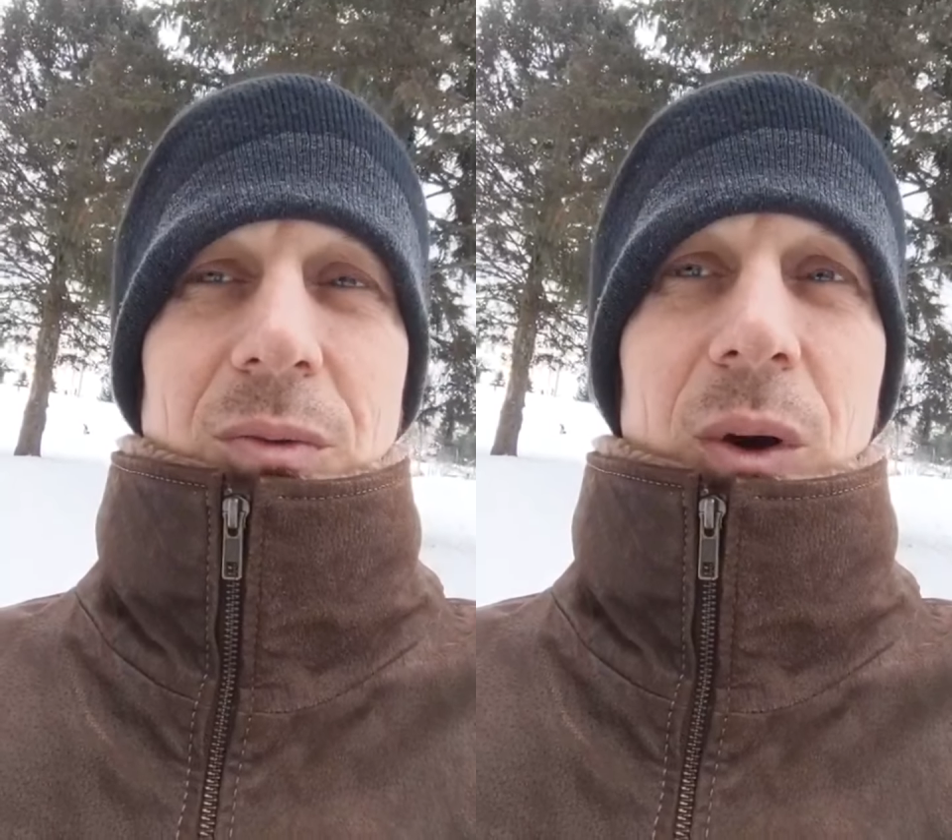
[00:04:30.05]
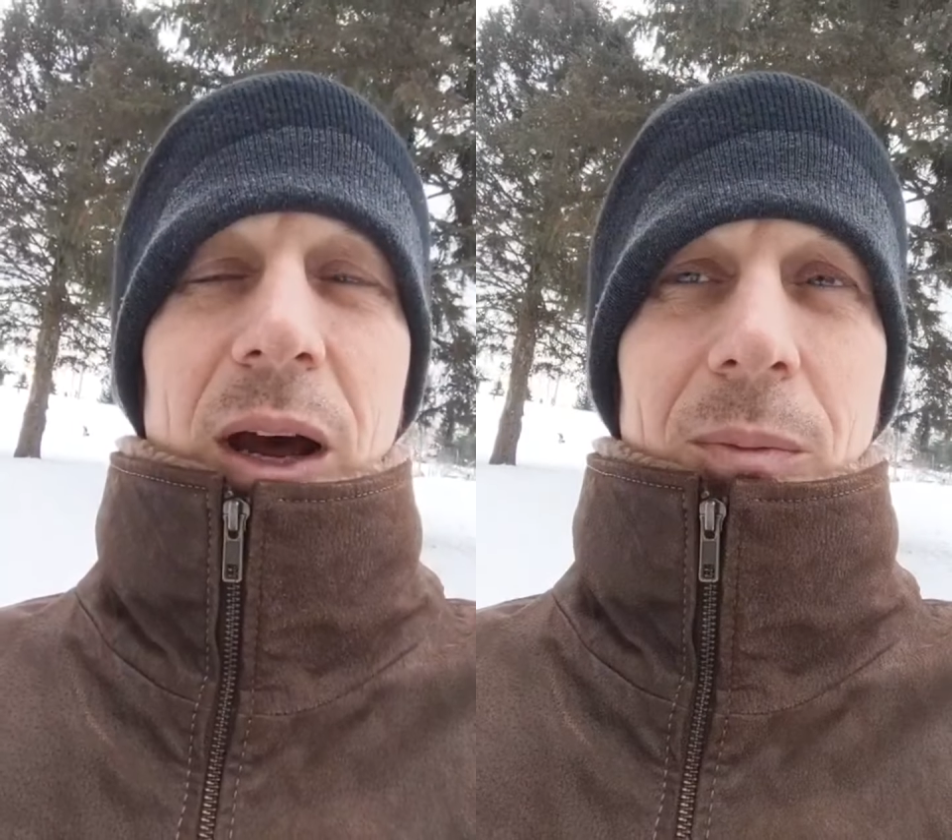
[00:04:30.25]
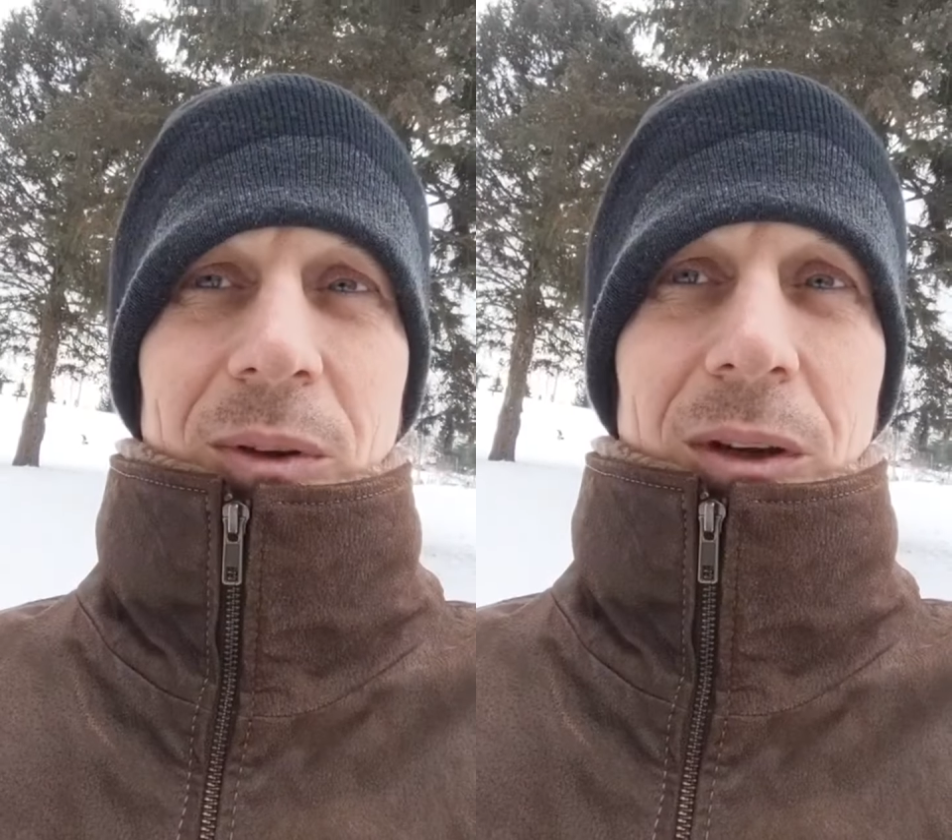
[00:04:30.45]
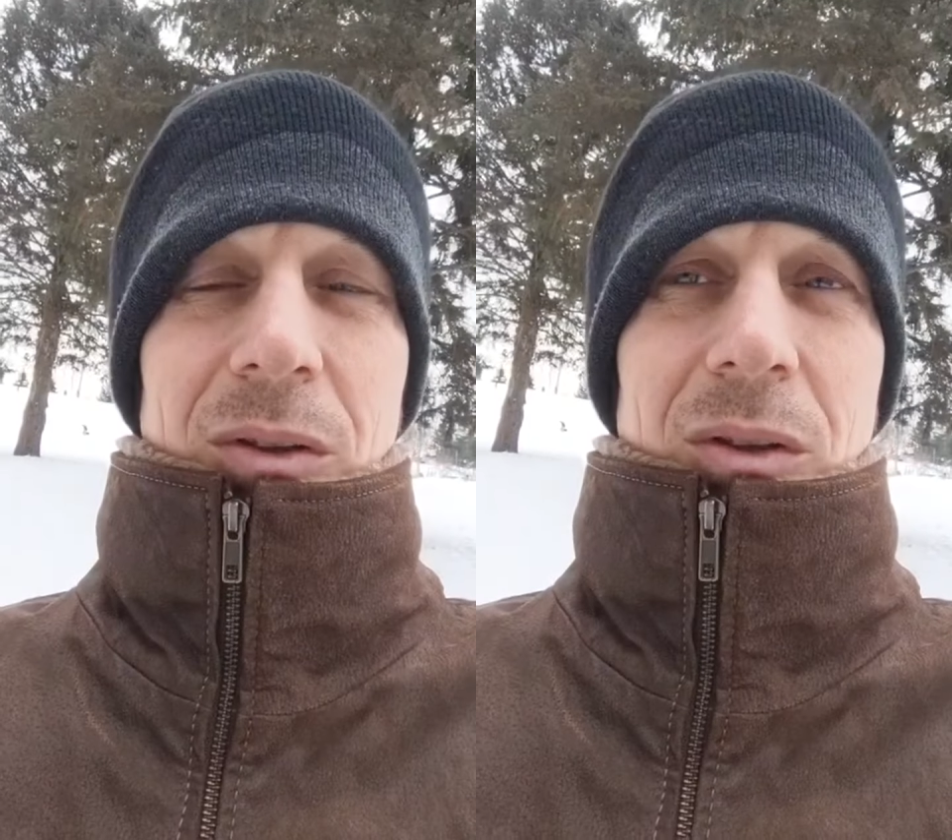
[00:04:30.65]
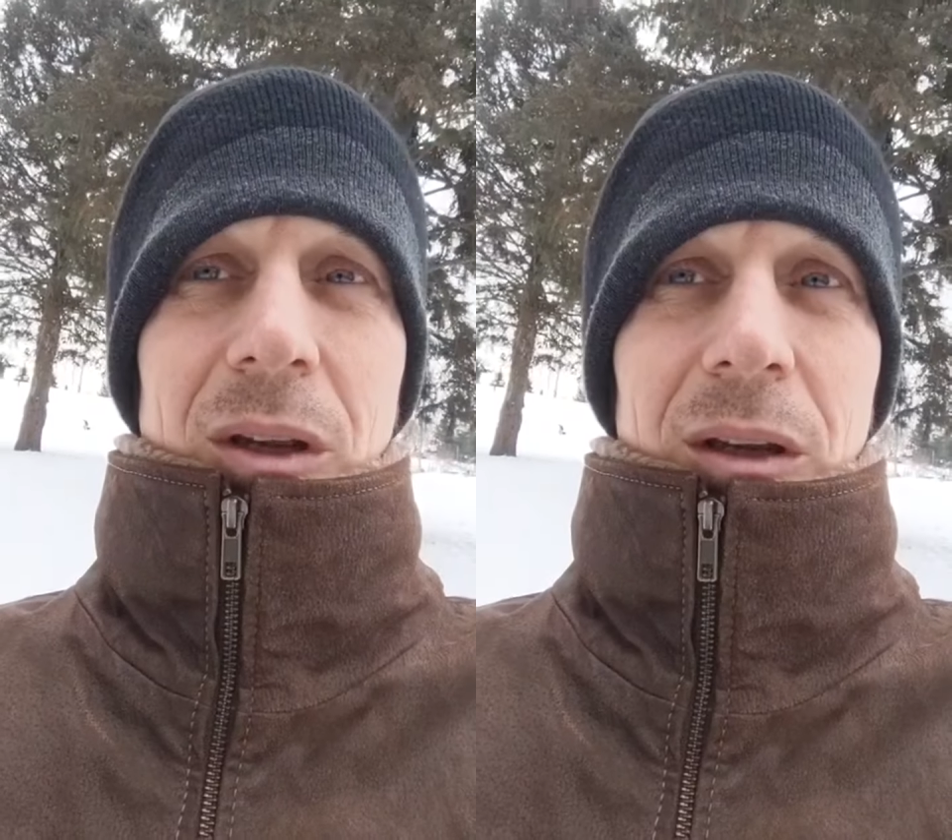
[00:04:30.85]
is what happened
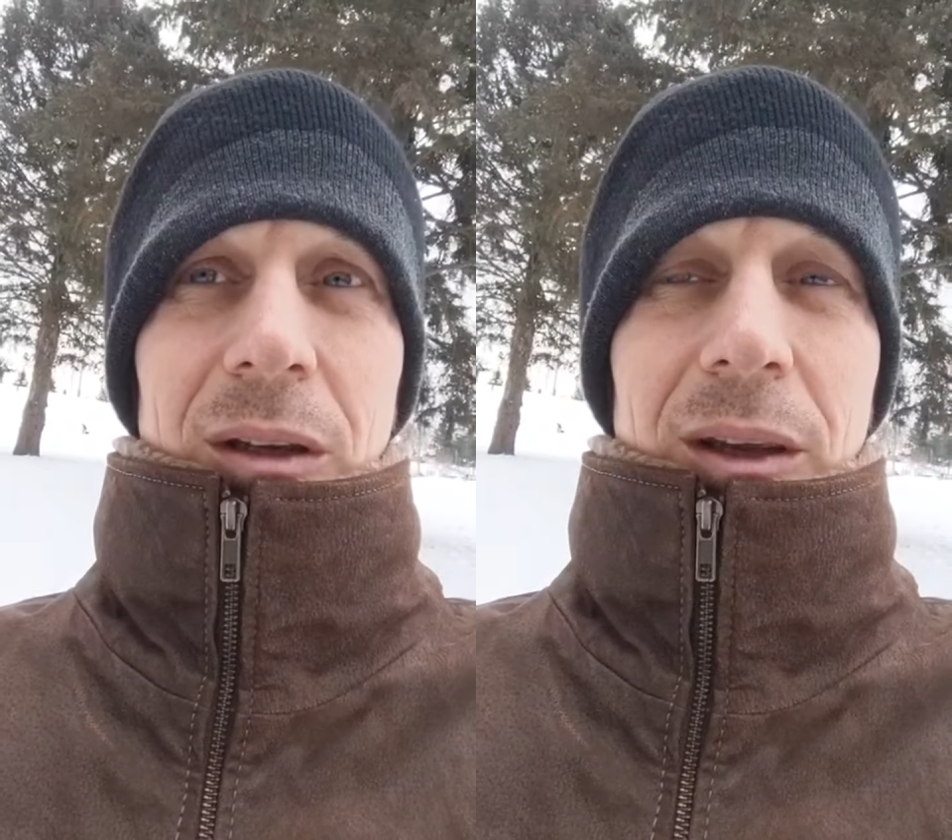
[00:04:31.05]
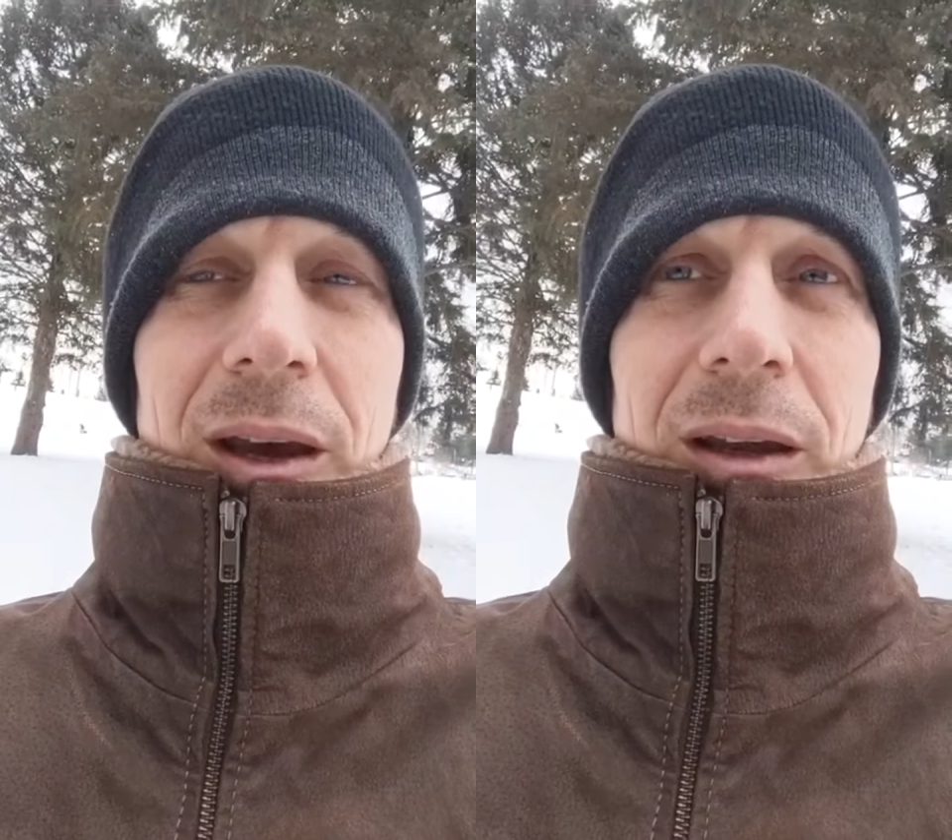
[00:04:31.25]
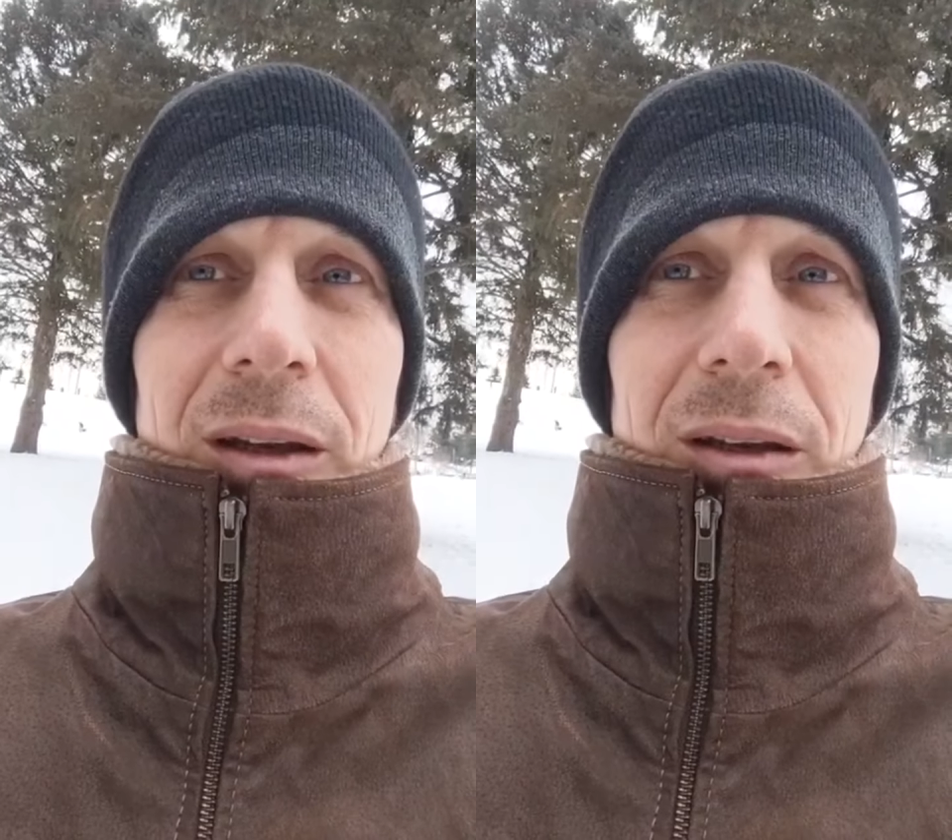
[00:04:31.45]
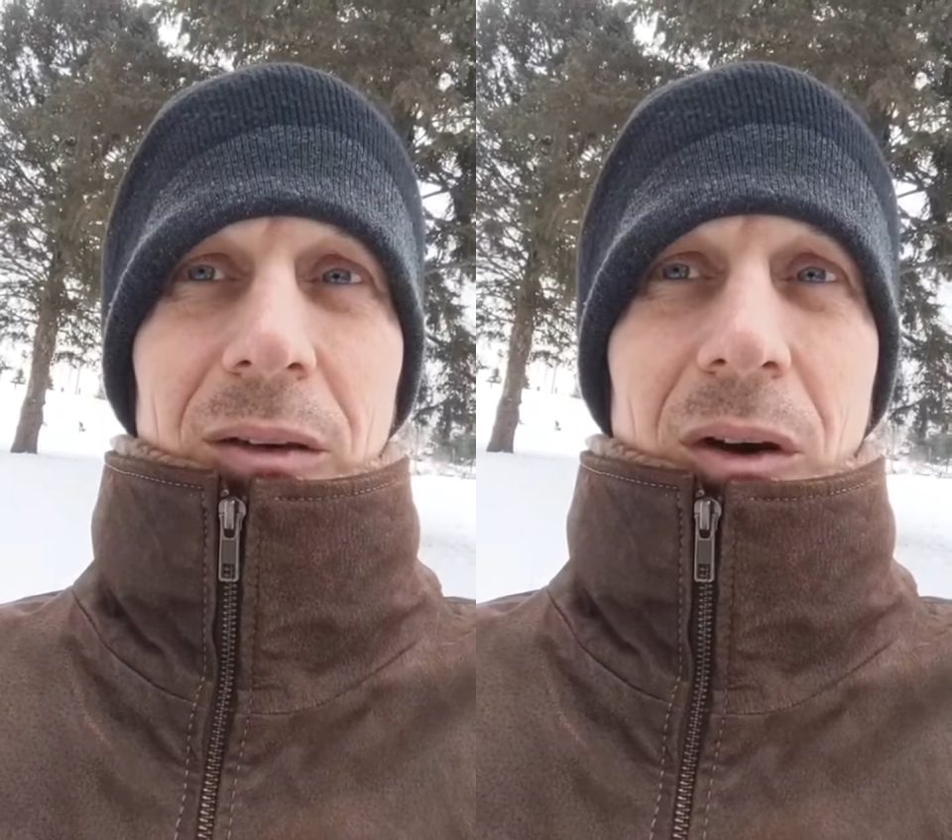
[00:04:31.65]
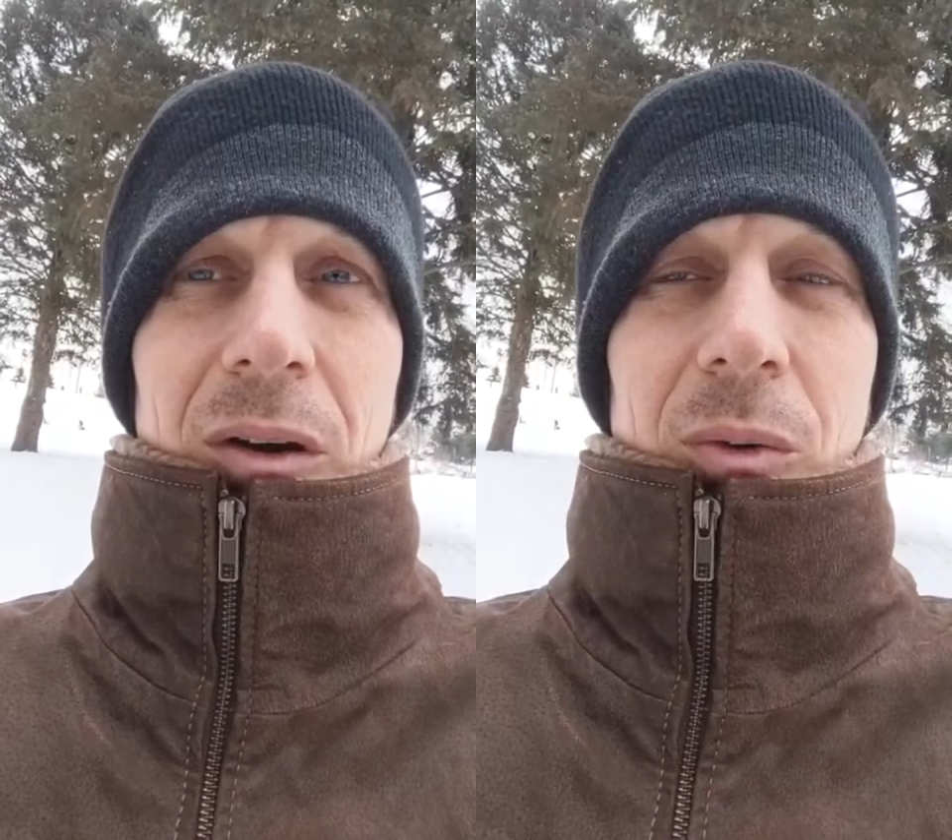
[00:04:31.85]
yesterday in Canada,
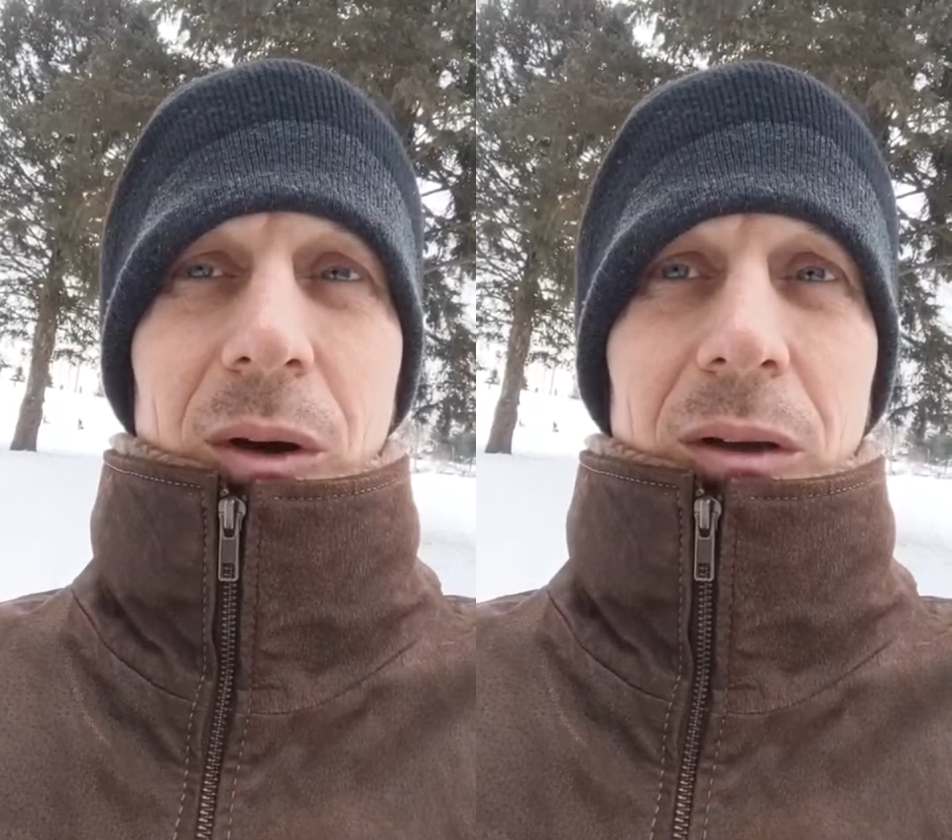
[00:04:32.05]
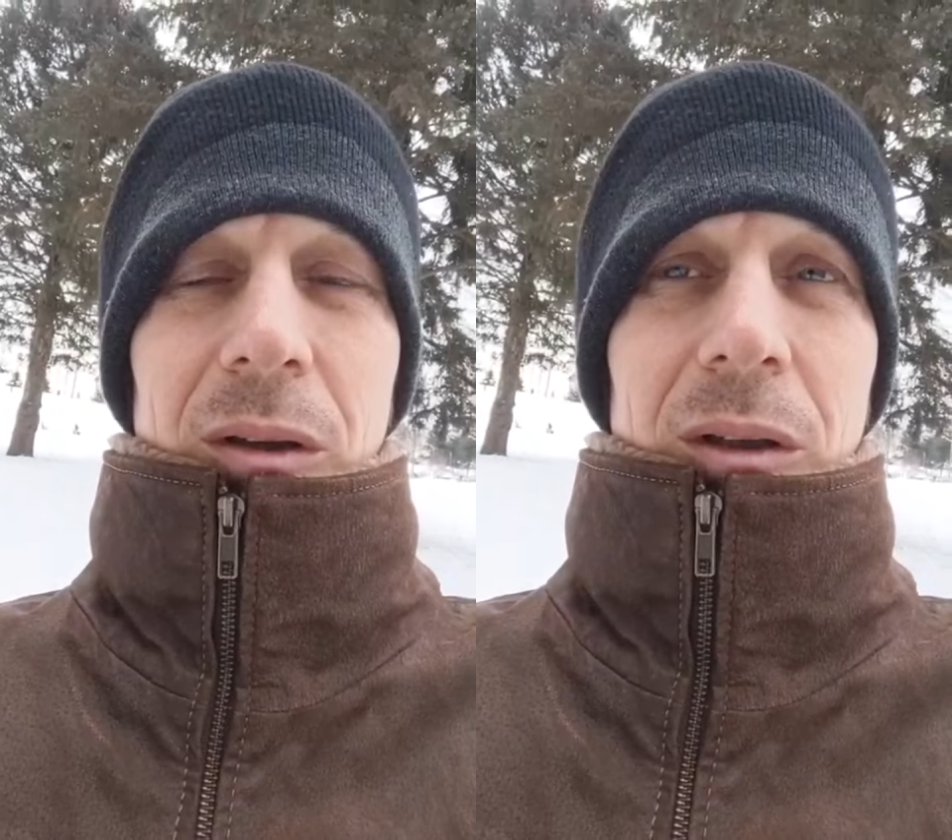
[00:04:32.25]
in Ottawa,